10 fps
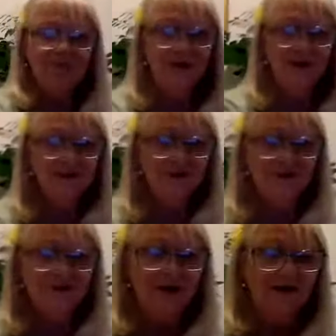which you
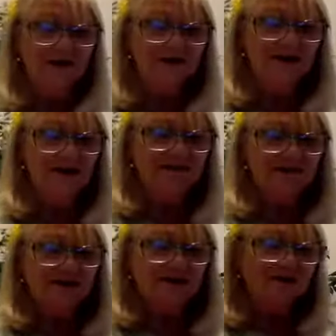can't see.
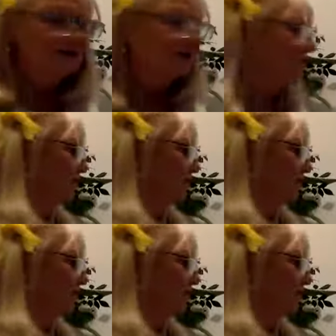So you can